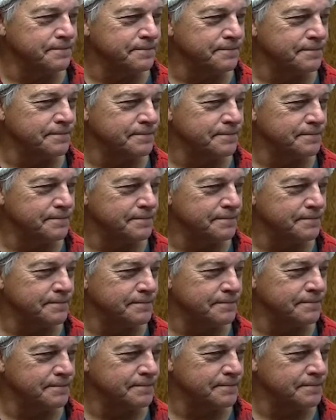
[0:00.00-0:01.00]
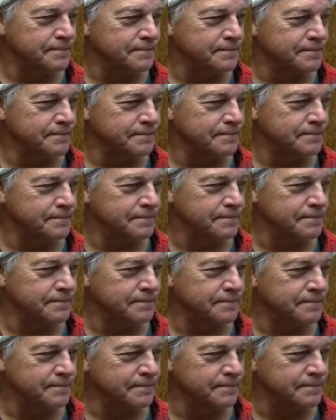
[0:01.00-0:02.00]

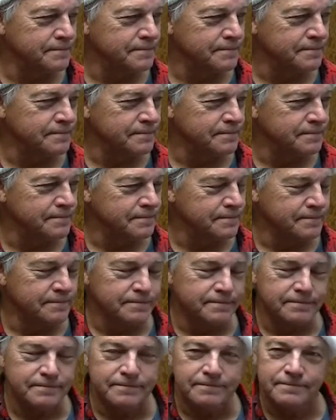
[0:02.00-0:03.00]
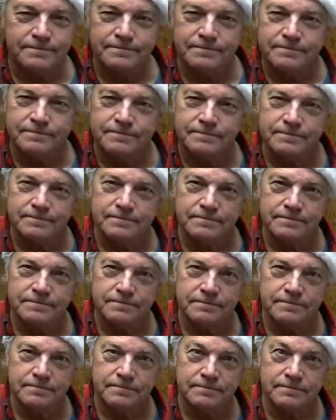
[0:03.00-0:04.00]

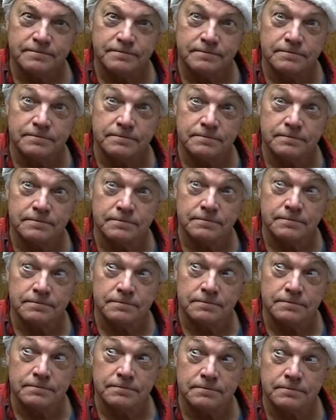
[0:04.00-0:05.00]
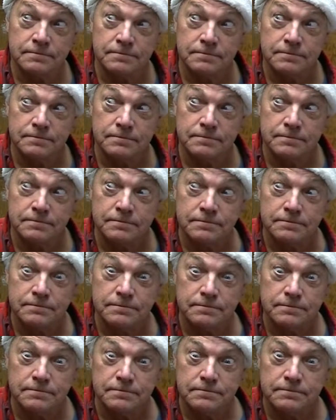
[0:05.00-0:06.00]

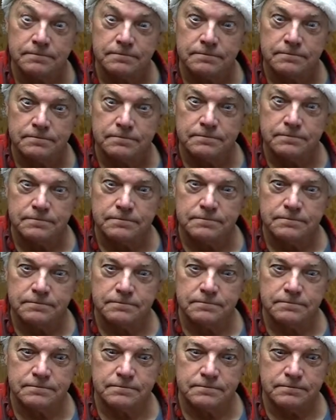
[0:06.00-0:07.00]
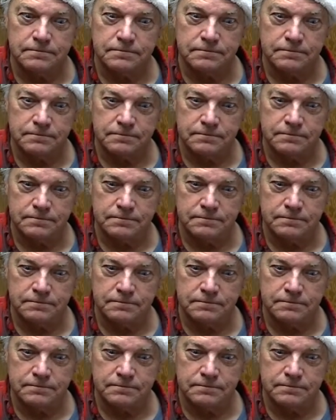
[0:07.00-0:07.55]
(silent)